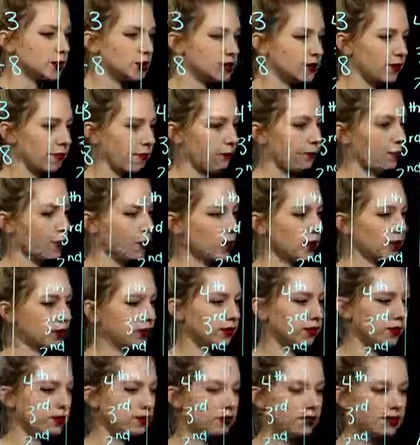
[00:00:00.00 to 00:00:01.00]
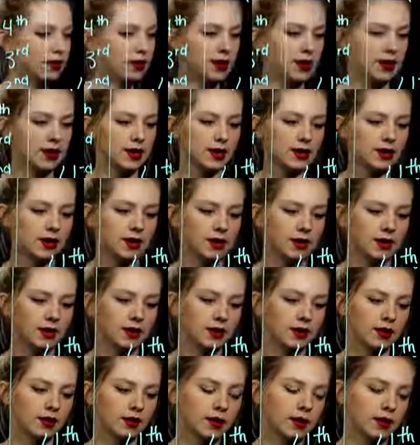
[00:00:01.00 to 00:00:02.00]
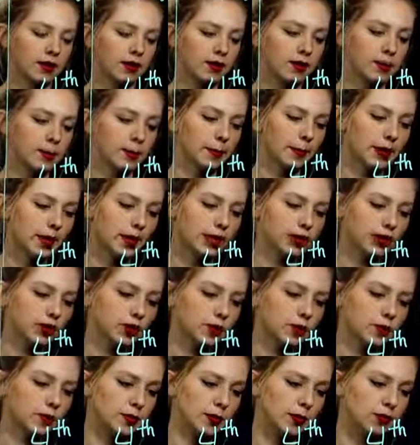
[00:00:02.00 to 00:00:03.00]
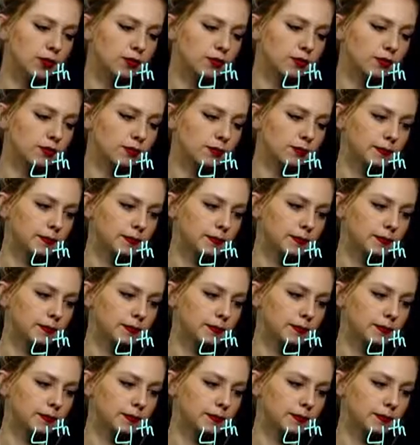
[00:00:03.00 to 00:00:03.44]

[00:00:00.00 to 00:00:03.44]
it's a fourth degree polynomial,